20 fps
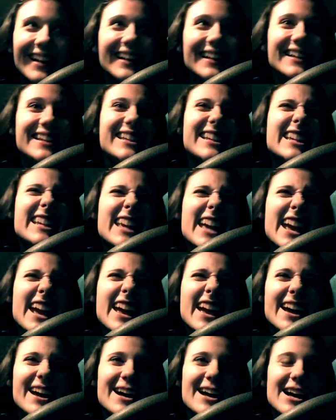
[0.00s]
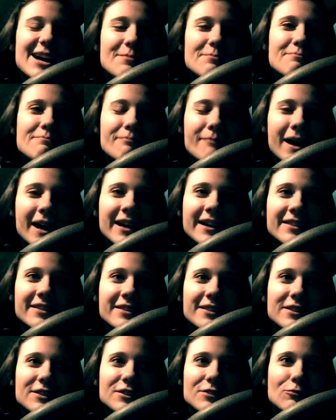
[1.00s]
Yeah,
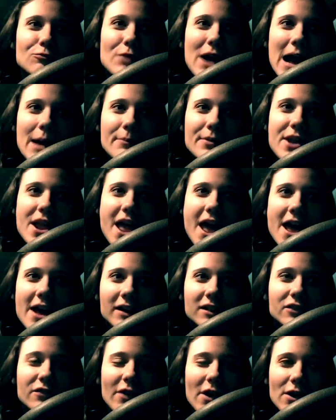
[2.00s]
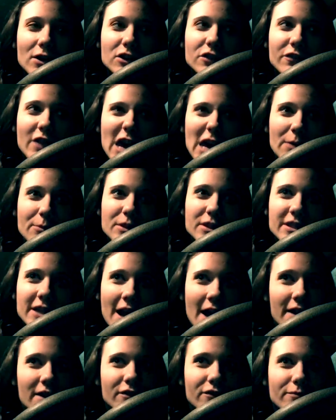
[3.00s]
Meghan the rabid X-Files fan was
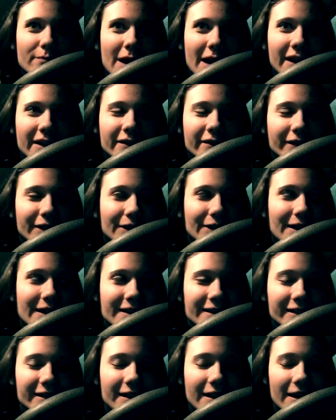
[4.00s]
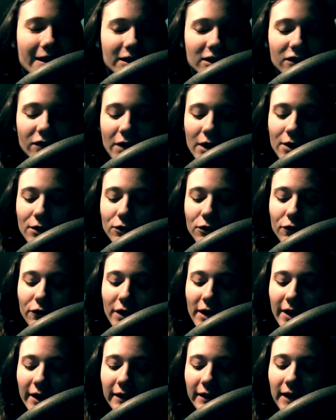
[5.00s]
kind of Meghan the lazy X-Files
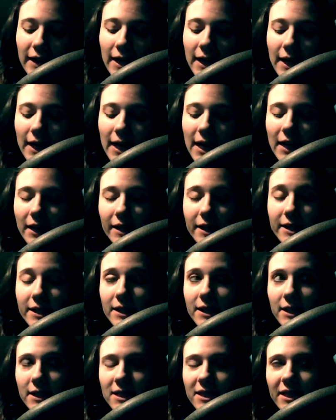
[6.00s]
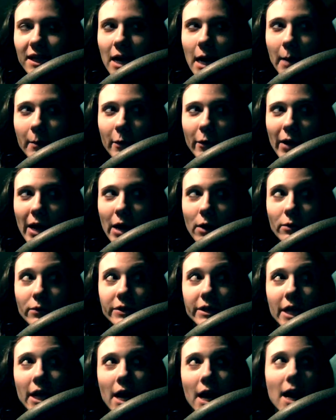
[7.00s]
fan, at least this time
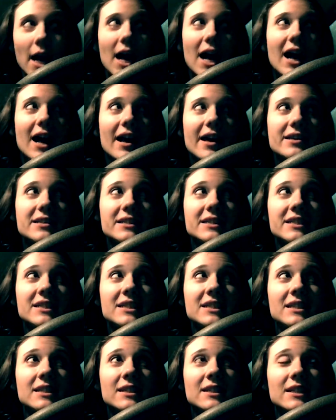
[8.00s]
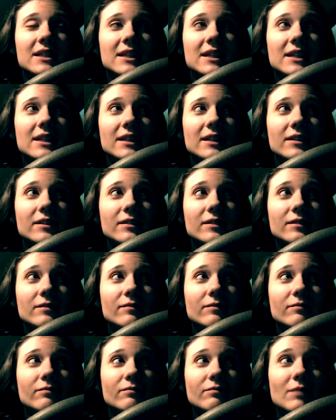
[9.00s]
around. I
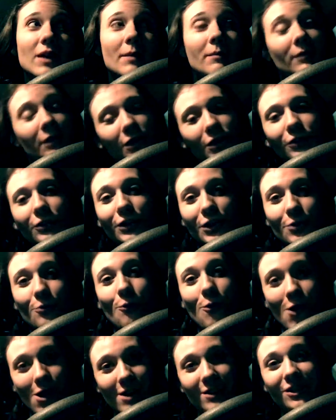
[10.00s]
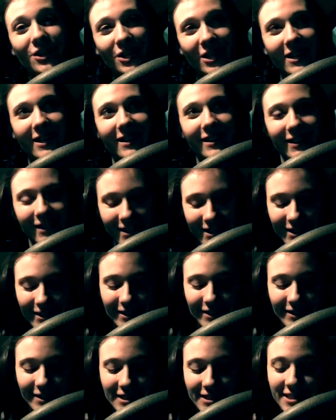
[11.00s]
am literally watching
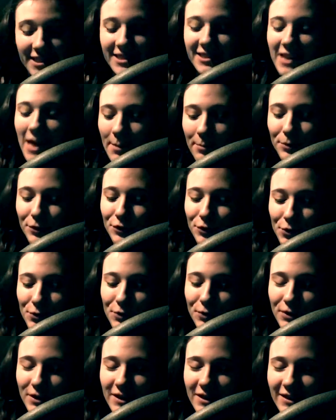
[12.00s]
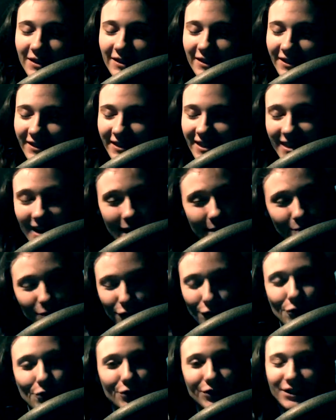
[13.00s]
the 6th episode the night
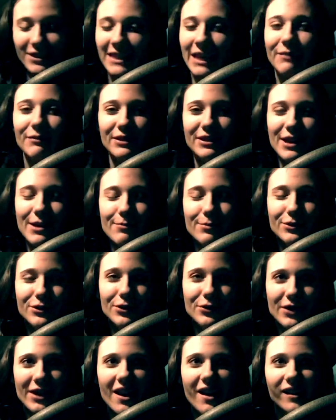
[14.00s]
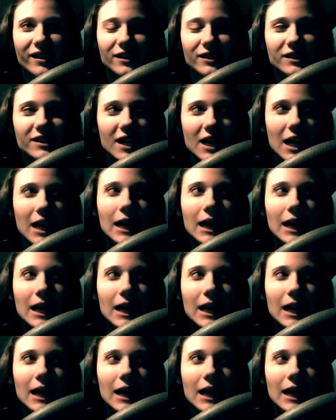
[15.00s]
before the 7th episode airs.